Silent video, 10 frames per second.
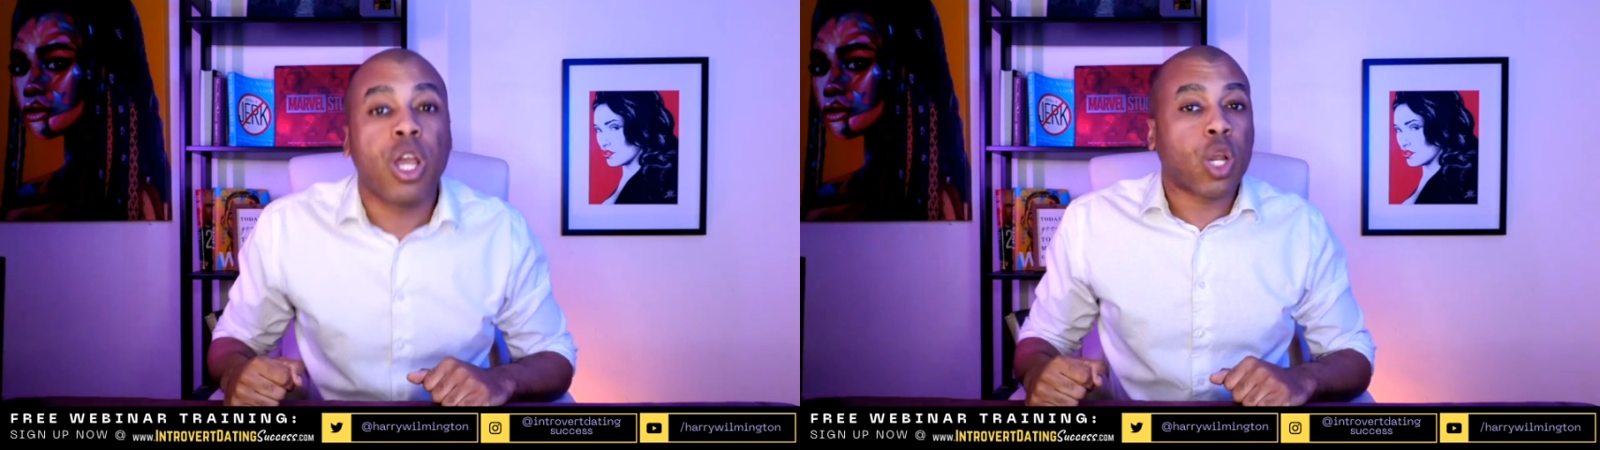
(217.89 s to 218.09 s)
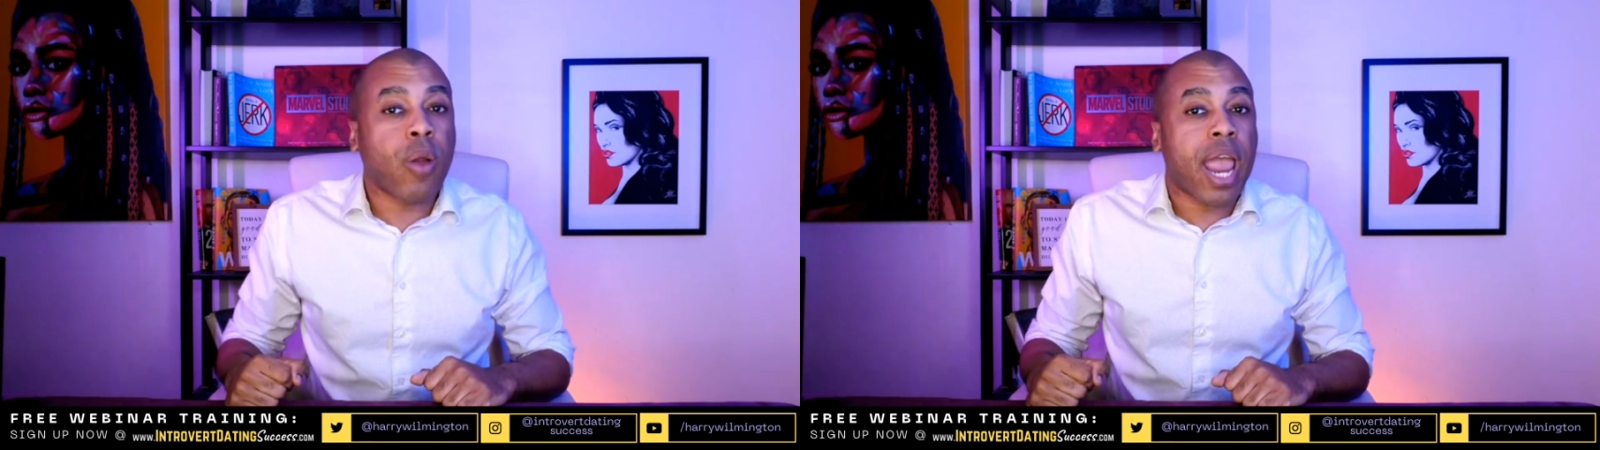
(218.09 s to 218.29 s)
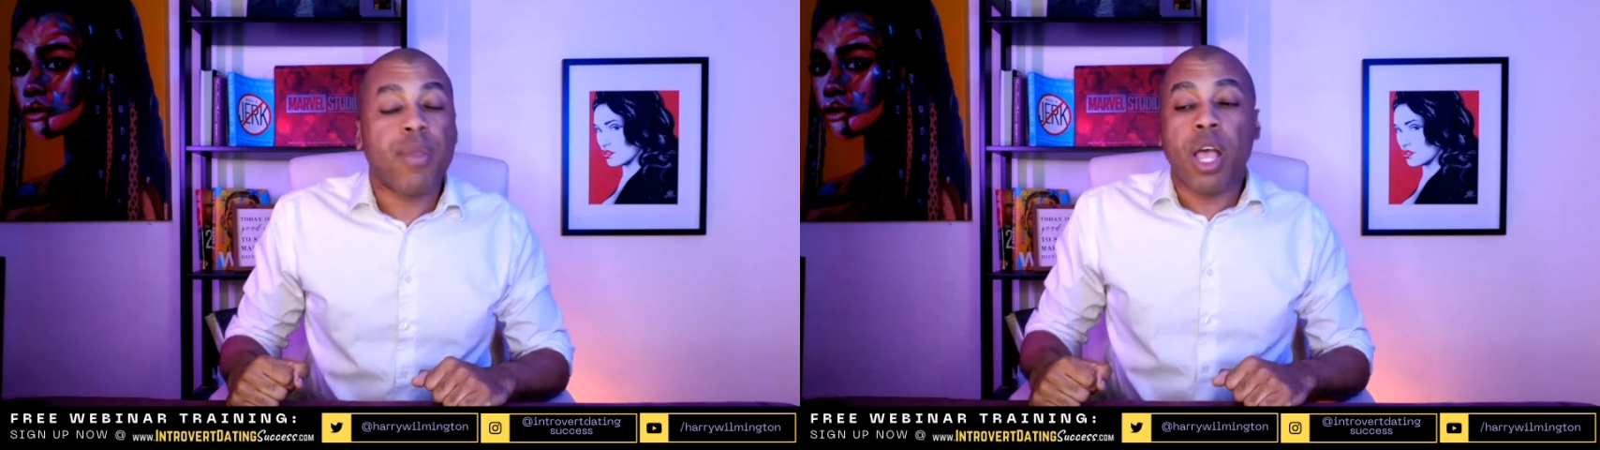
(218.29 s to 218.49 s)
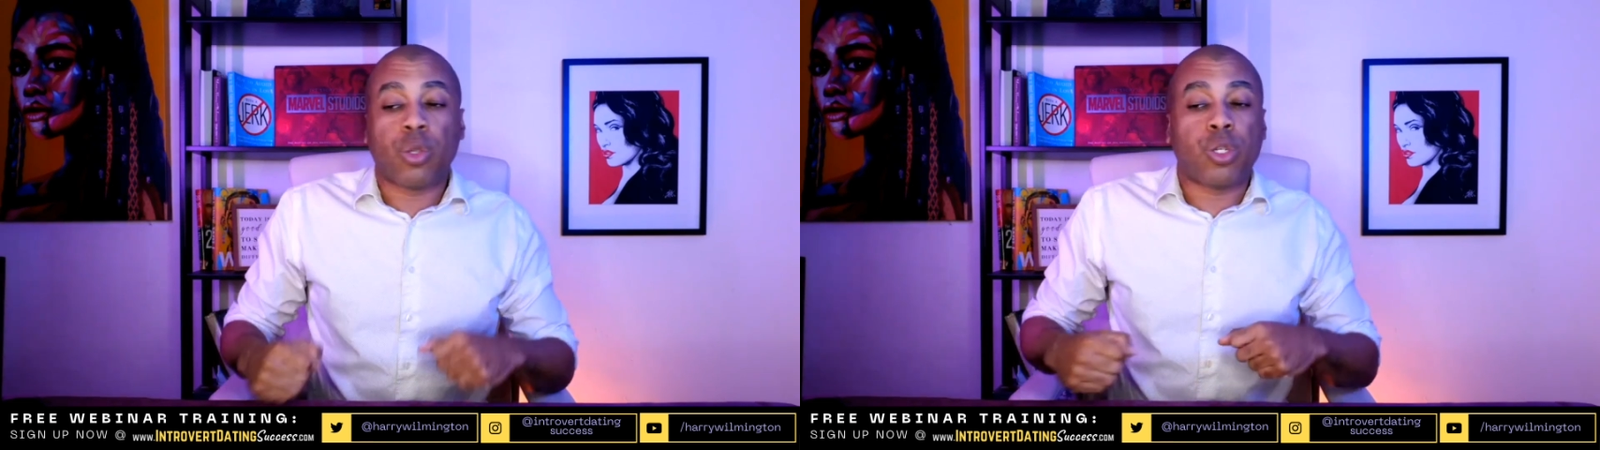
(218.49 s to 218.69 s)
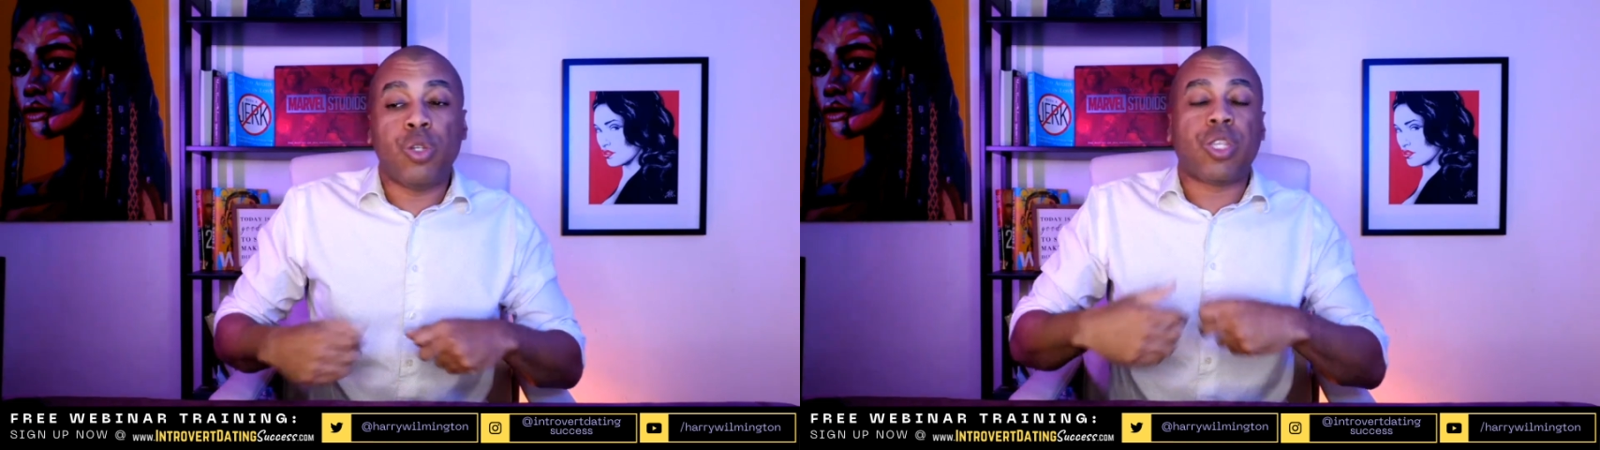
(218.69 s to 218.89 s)
Great.
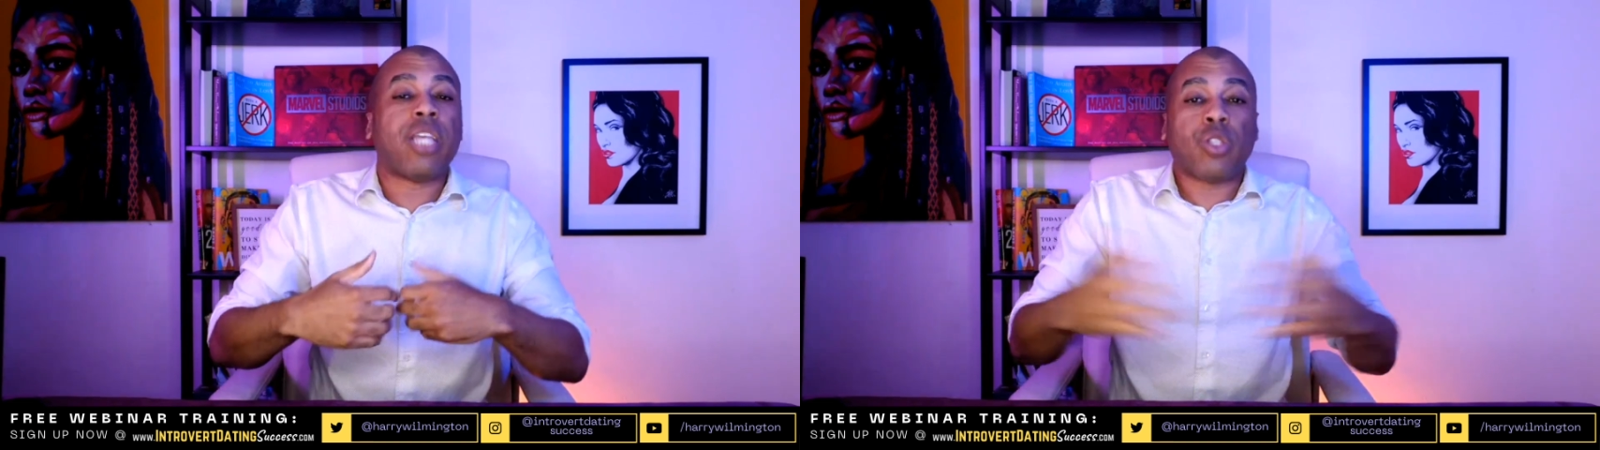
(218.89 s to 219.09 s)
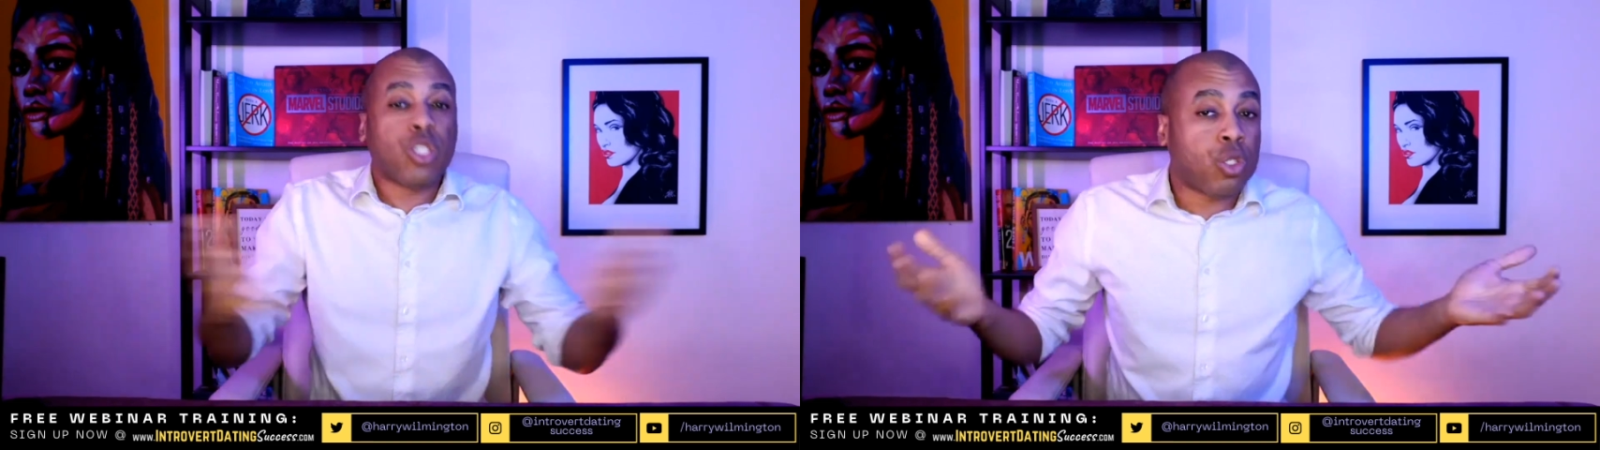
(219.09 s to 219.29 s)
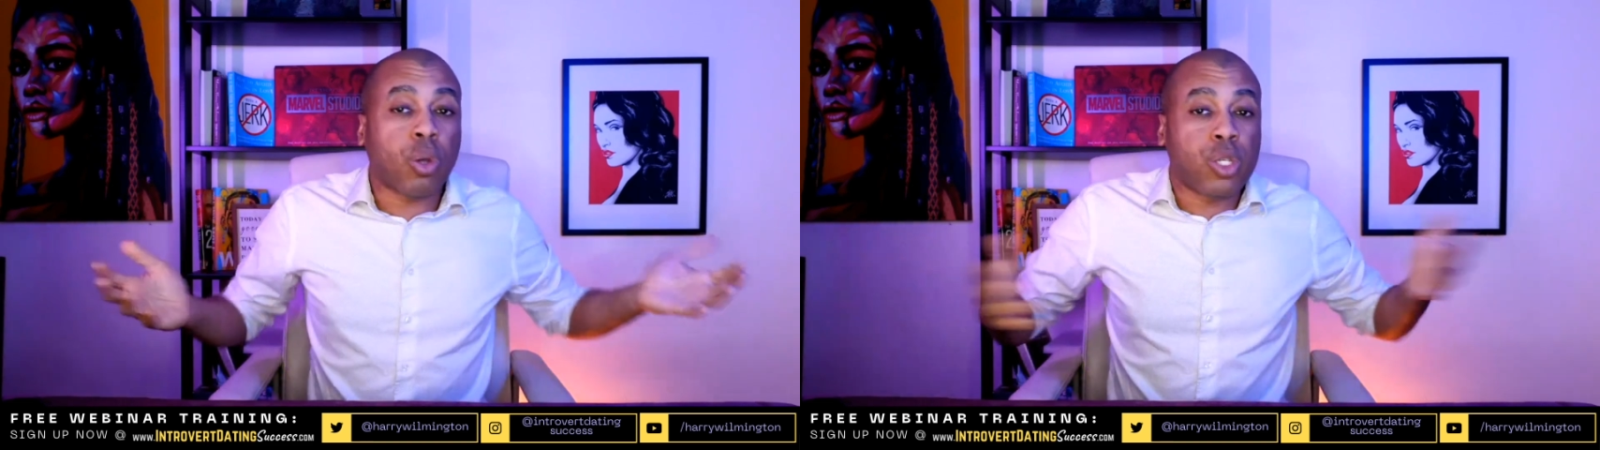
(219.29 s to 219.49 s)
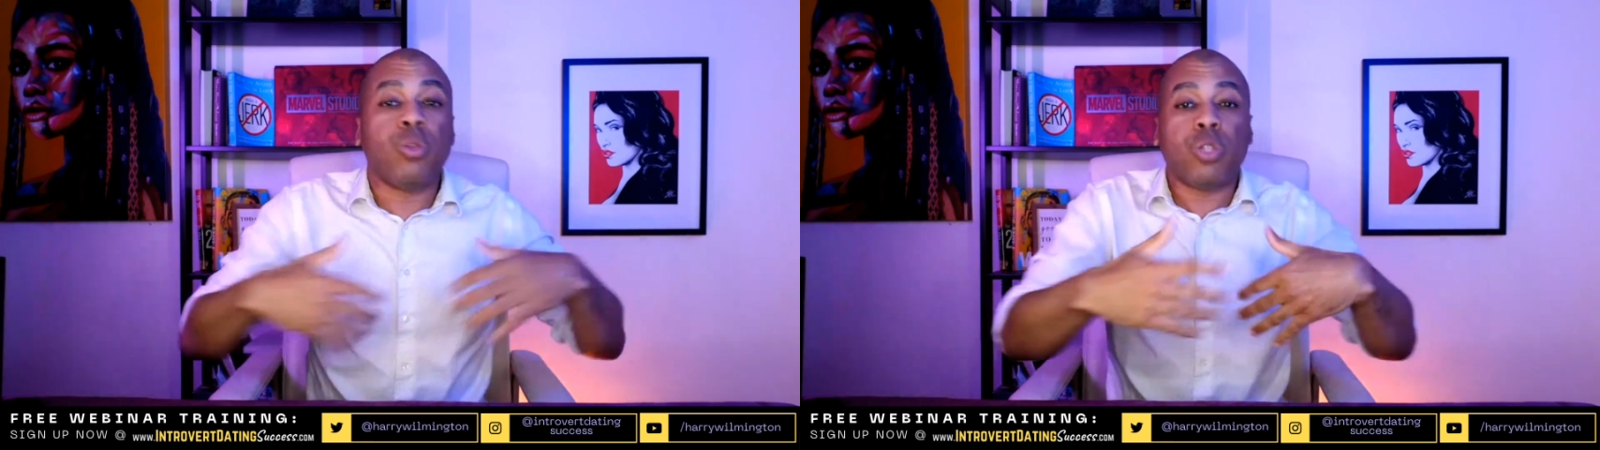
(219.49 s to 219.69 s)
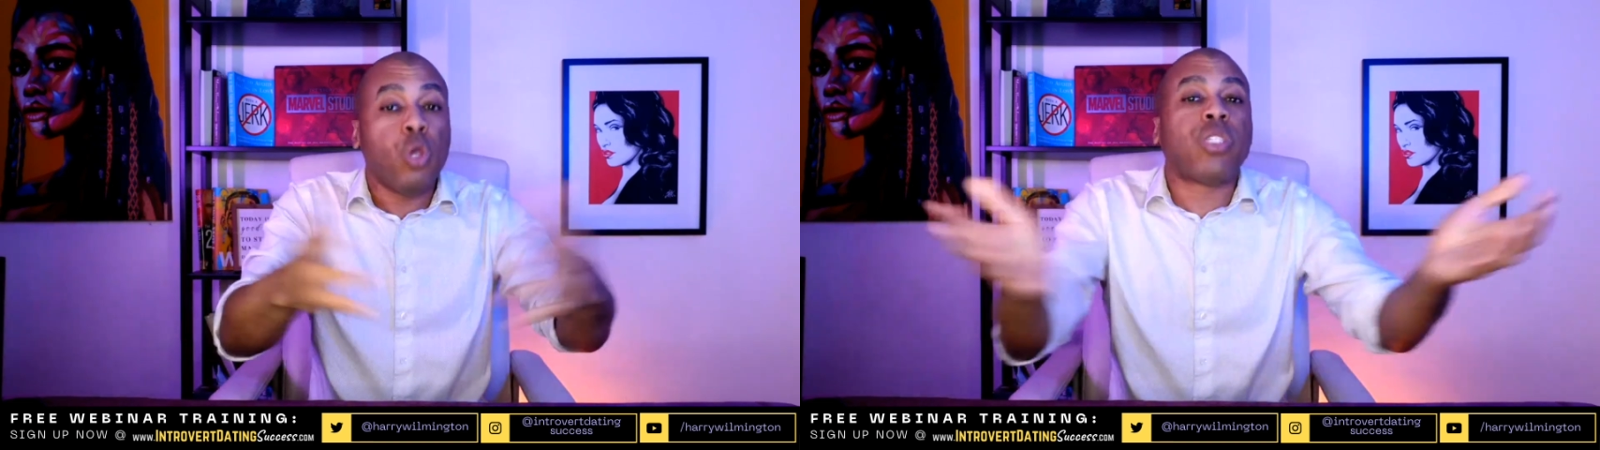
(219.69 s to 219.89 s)
So
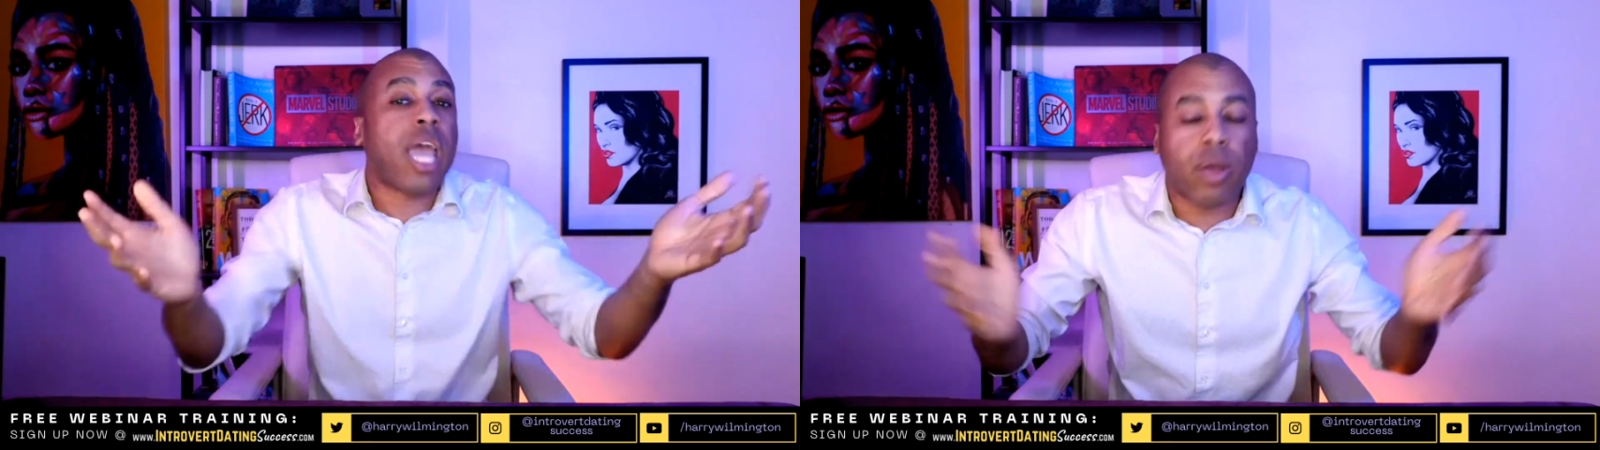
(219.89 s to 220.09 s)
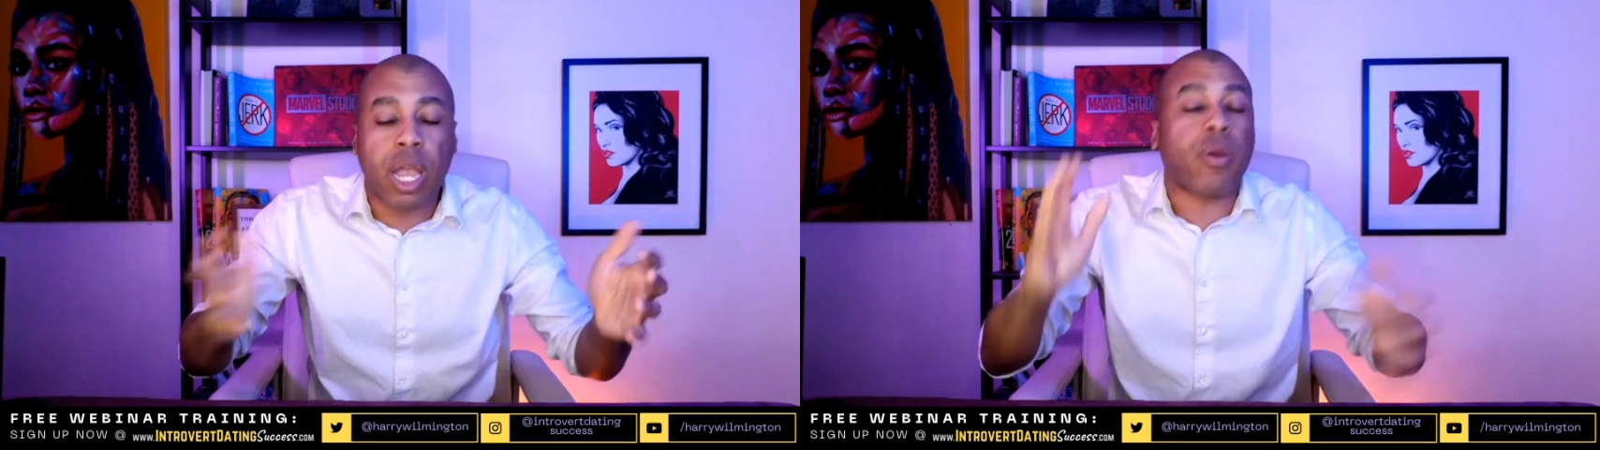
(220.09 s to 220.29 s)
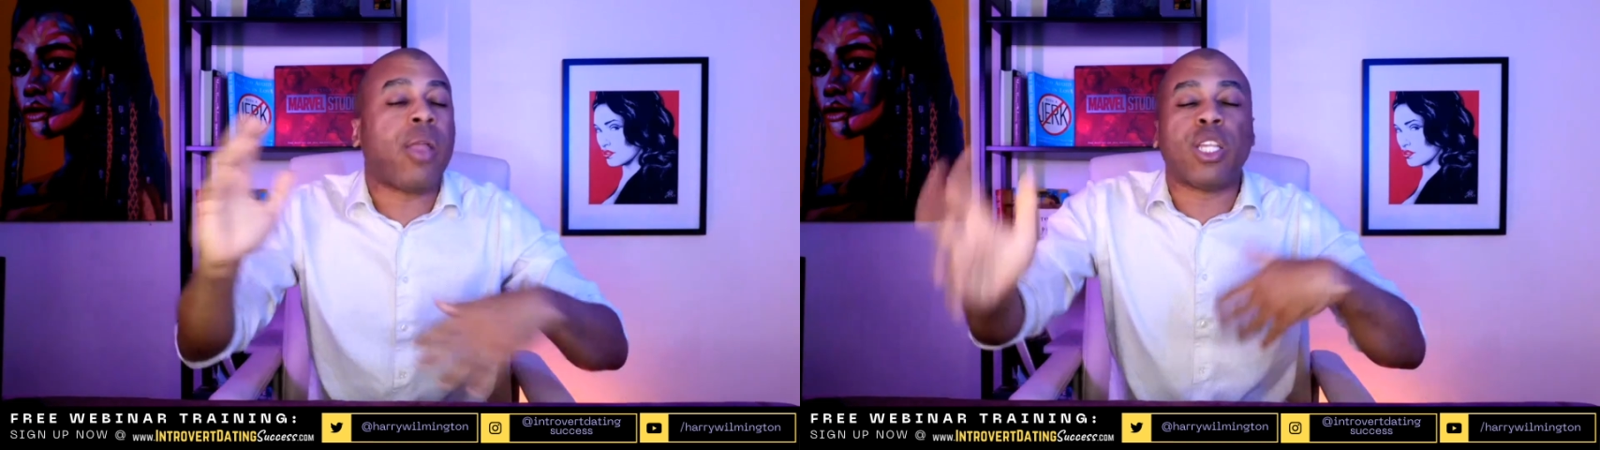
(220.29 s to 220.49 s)
you say, "Okay, great.